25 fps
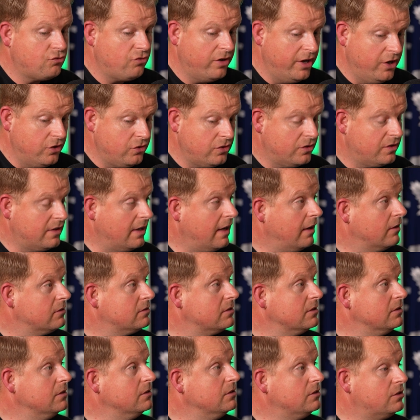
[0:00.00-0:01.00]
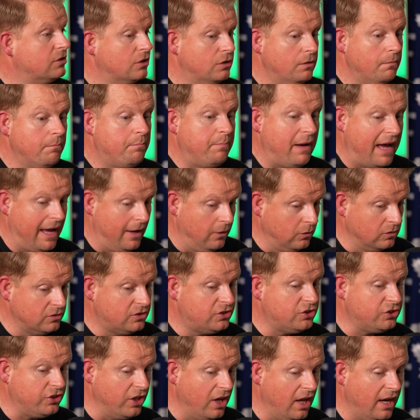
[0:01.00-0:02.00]
£300,000
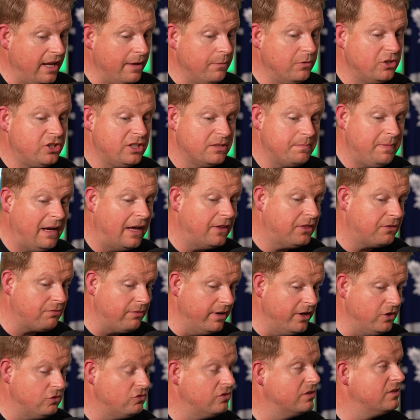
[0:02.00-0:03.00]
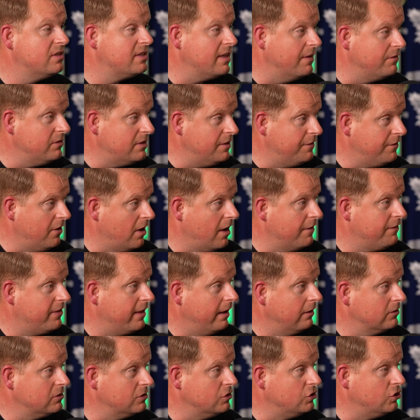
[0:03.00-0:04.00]
sterling, which is about
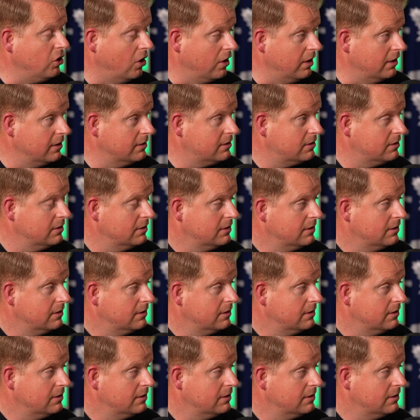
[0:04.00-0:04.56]
$375,000.